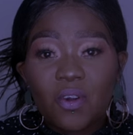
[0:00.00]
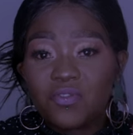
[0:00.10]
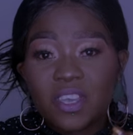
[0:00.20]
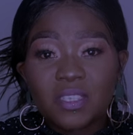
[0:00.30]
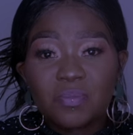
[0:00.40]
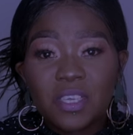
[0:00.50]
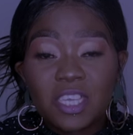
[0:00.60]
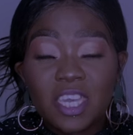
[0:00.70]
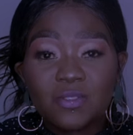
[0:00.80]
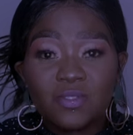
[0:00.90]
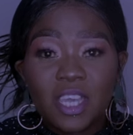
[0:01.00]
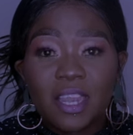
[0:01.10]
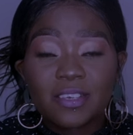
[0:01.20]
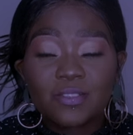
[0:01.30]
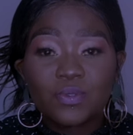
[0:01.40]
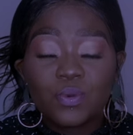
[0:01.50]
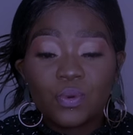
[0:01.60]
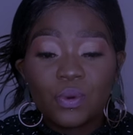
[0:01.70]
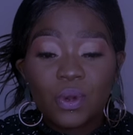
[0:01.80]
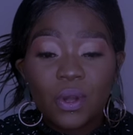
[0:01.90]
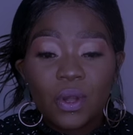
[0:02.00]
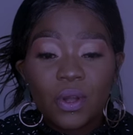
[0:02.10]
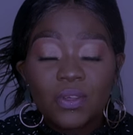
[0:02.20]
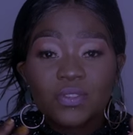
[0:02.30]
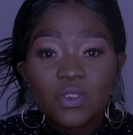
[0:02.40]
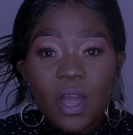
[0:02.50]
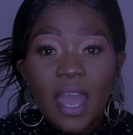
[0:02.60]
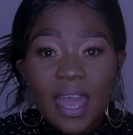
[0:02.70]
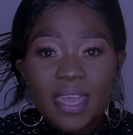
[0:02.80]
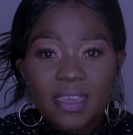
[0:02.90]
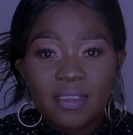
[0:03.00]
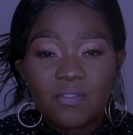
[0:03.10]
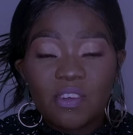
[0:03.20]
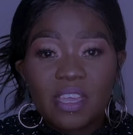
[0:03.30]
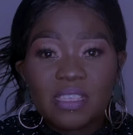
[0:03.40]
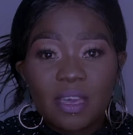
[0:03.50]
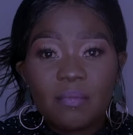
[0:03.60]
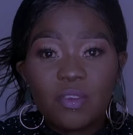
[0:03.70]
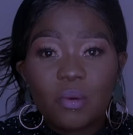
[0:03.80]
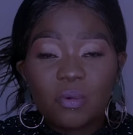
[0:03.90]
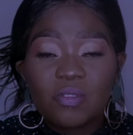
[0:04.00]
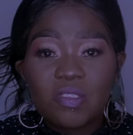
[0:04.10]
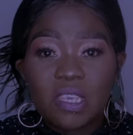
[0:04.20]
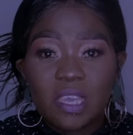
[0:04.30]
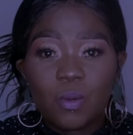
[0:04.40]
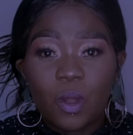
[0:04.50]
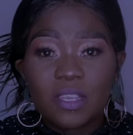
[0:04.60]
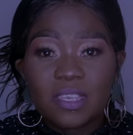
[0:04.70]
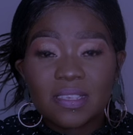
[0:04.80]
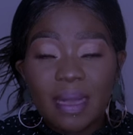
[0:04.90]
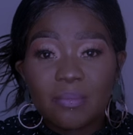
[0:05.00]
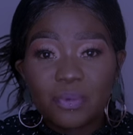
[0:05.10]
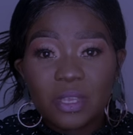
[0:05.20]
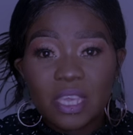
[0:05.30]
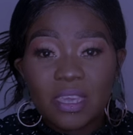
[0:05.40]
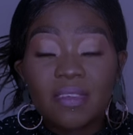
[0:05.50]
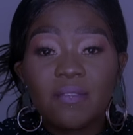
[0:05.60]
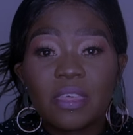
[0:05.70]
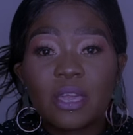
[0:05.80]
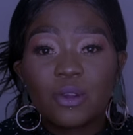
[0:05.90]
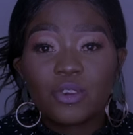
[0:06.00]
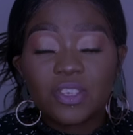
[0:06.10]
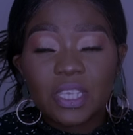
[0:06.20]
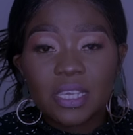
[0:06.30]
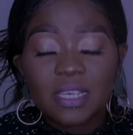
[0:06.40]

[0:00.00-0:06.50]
of just being here to tell us to try and find some normalcy in what is happening if they could.